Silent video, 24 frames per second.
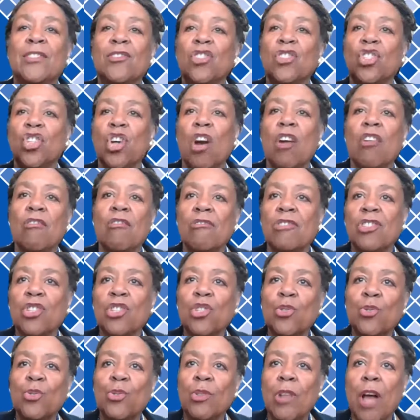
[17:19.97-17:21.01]
charter
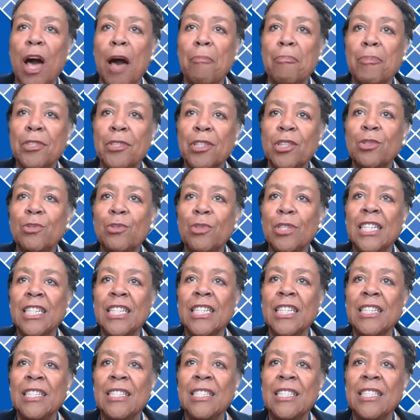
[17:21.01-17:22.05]
school
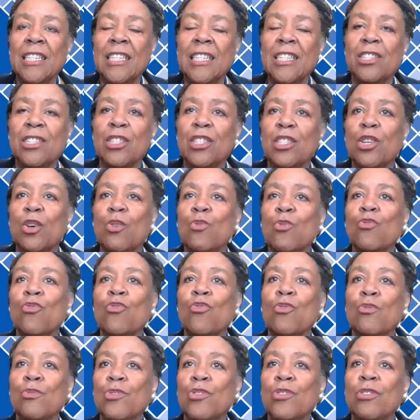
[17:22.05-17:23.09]
opportunities is so
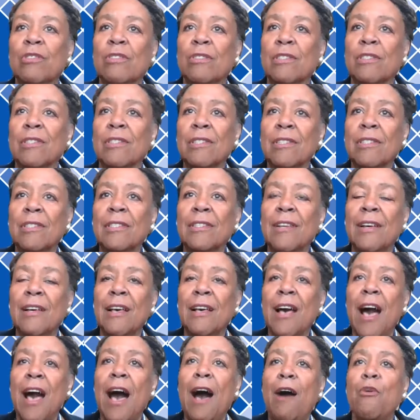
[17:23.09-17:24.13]
crucial.
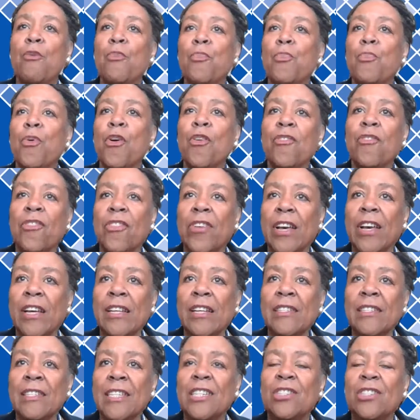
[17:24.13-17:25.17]
How perfect
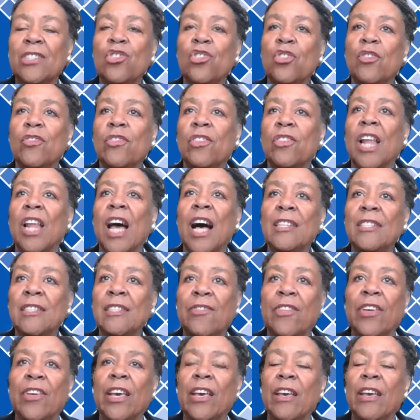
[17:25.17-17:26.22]
is your
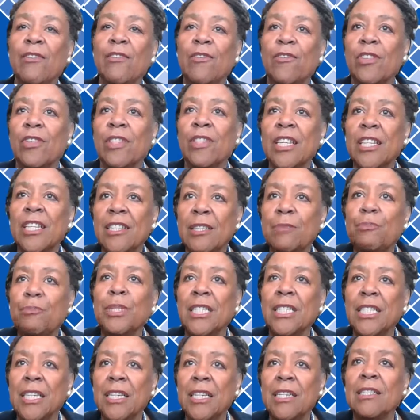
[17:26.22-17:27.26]
philosophy for this
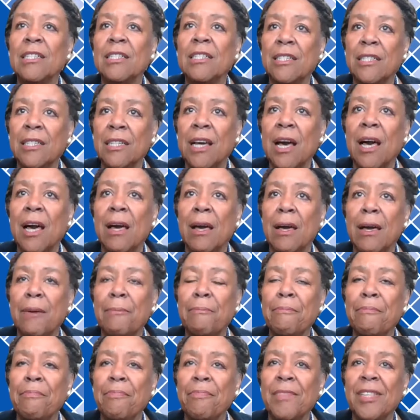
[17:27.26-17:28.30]
particular
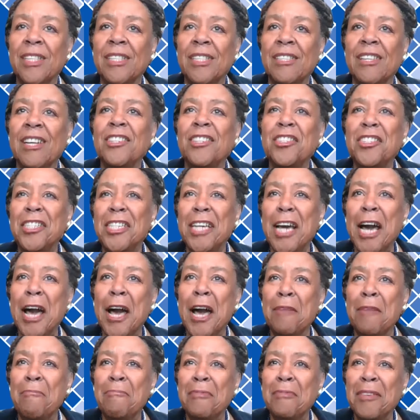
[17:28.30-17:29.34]
time, such a
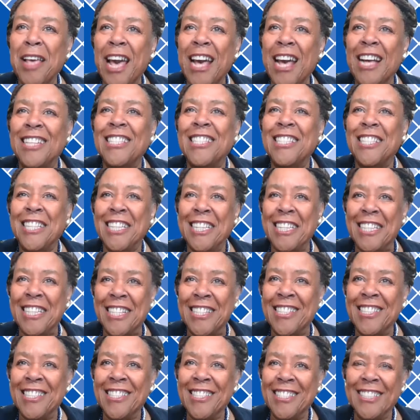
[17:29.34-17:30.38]
time as
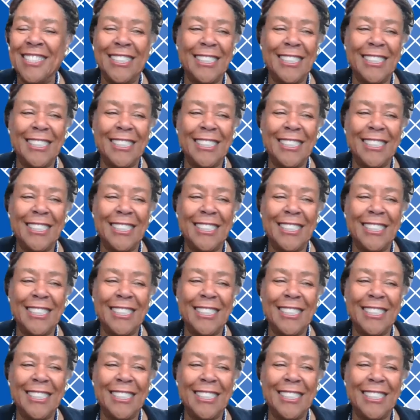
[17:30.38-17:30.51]
this?